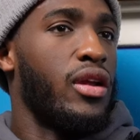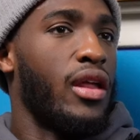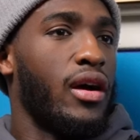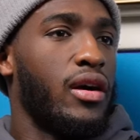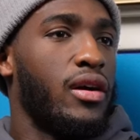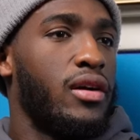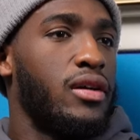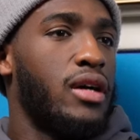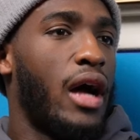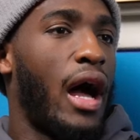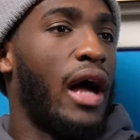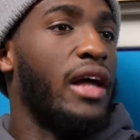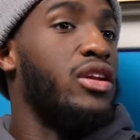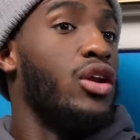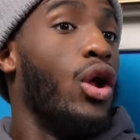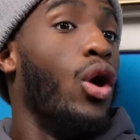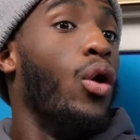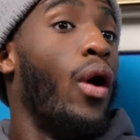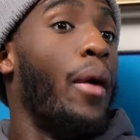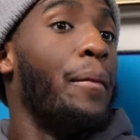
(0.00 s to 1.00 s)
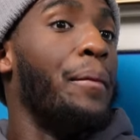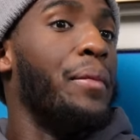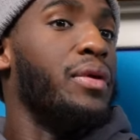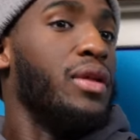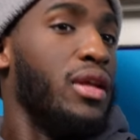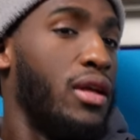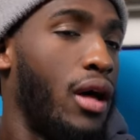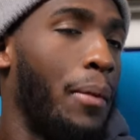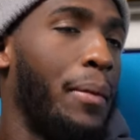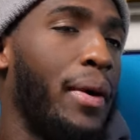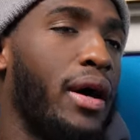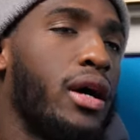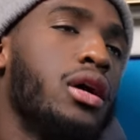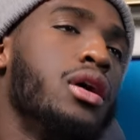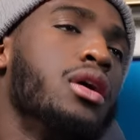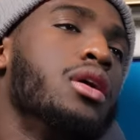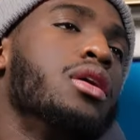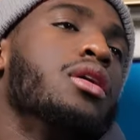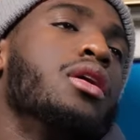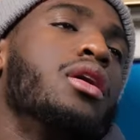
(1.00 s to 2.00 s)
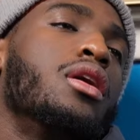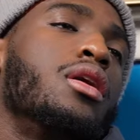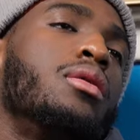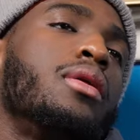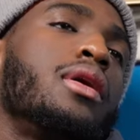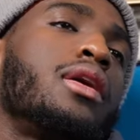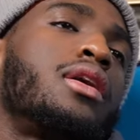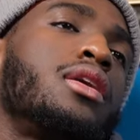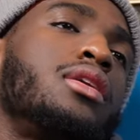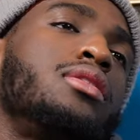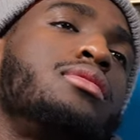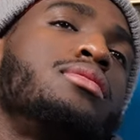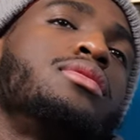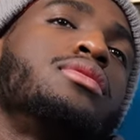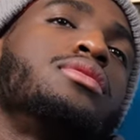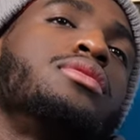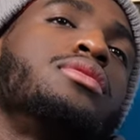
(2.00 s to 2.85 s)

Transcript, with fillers: Like I know I'm. I'm like, oh, wake up.